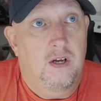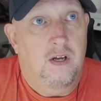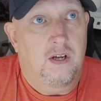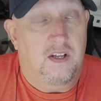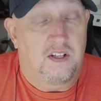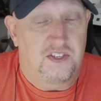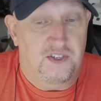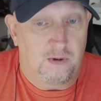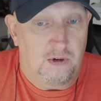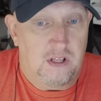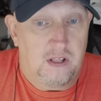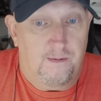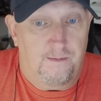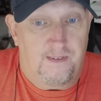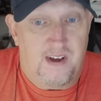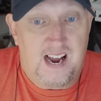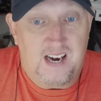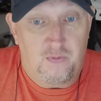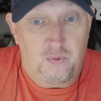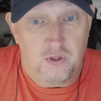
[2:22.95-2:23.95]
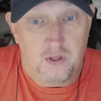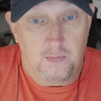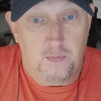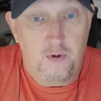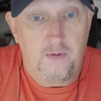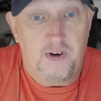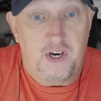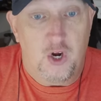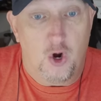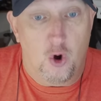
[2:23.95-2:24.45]
considering the fact when the
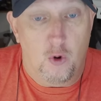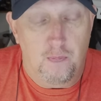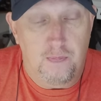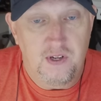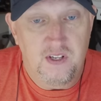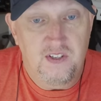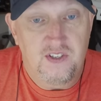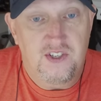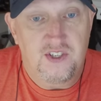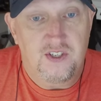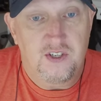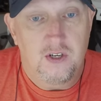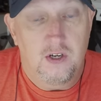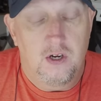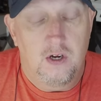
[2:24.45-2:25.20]
movie opens,